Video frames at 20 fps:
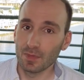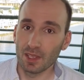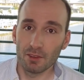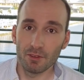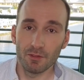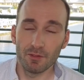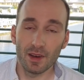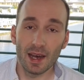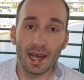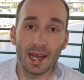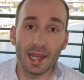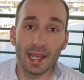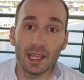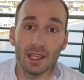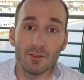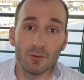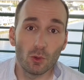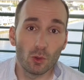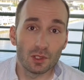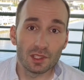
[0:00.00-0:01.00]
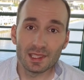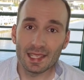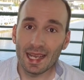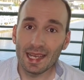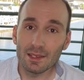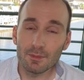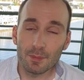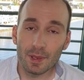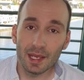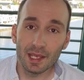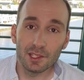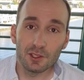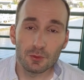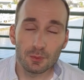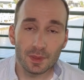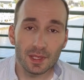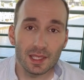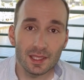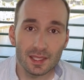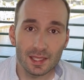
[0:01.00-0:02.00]
5 or 10
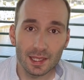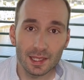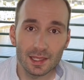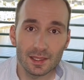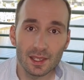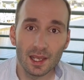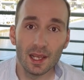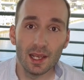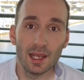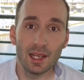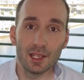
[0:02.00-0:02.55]
page pieces,